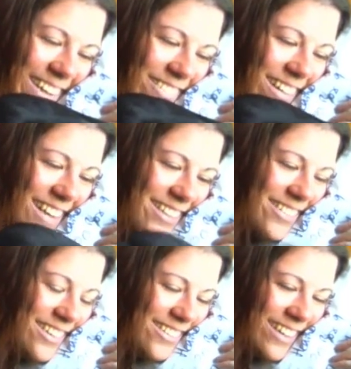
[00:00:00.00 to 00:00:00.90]
What are you
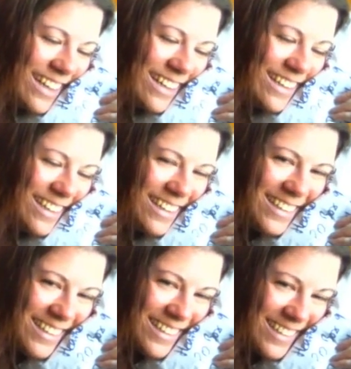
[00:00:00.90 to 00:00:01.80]
doing?
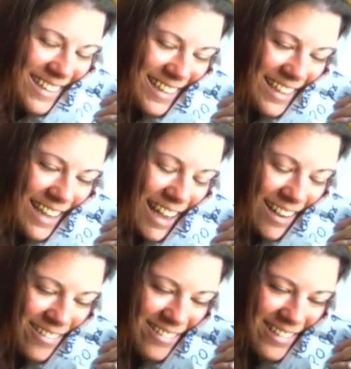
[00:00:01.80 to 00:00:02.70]
Get
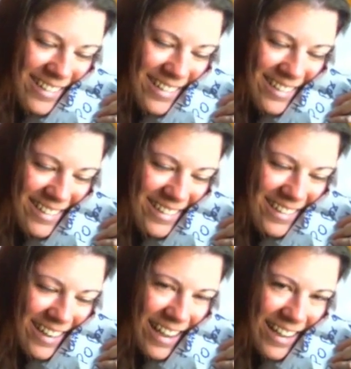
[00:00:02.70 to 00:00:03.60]
down.
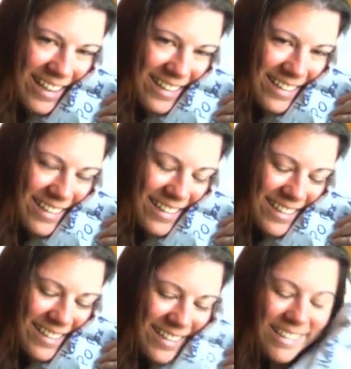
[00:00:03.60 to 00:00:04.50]
Hey,
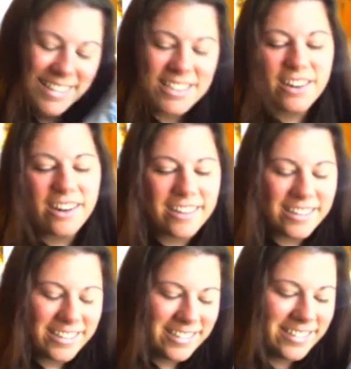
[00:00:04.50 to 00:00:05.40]
dog.
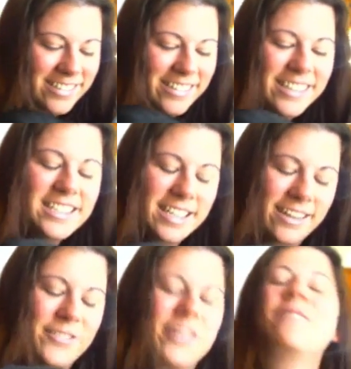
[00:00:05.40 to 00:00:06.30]
Get down
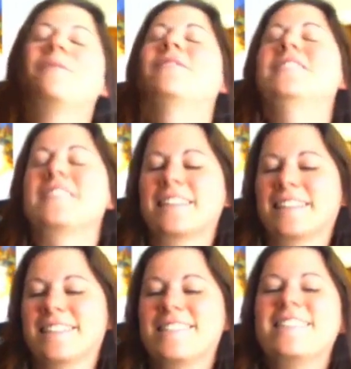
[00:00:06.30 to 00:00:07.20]
if you're going to be
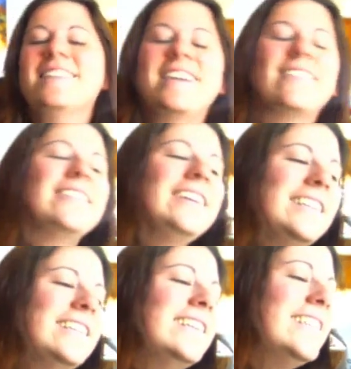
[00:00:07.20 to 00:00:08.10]
ridiculous. Get down. Get
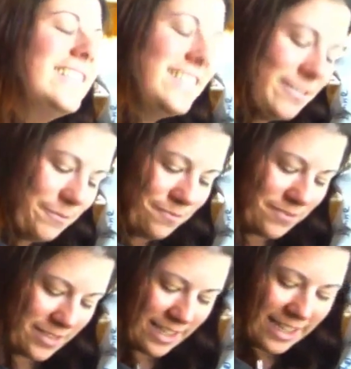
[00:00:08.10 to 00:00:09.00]

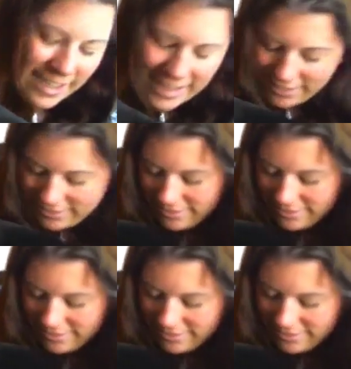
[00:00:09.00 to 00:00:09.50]
down.